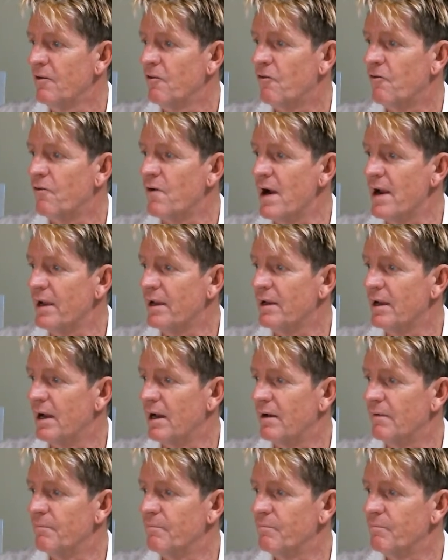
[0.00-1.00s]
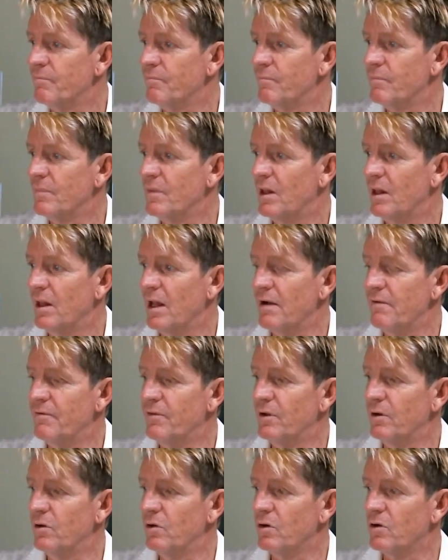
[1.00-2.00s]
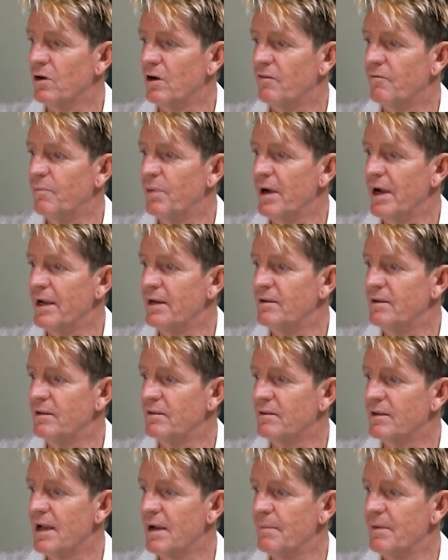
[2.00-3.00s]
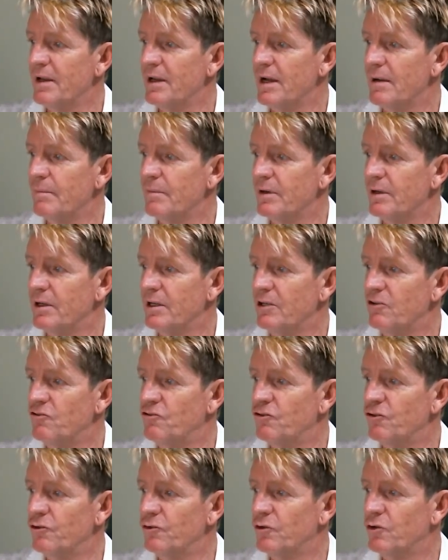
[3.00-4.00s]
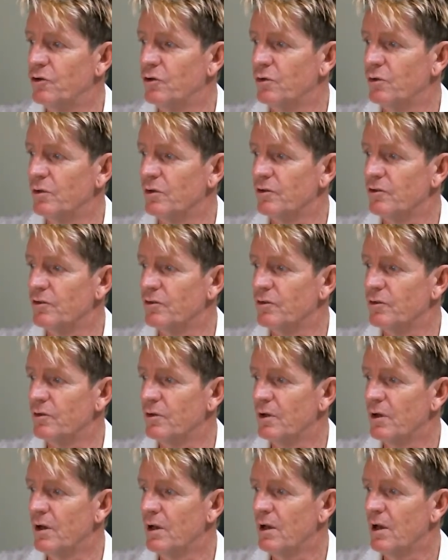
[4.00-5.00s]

Franca, love the look of paintings coming up in due course.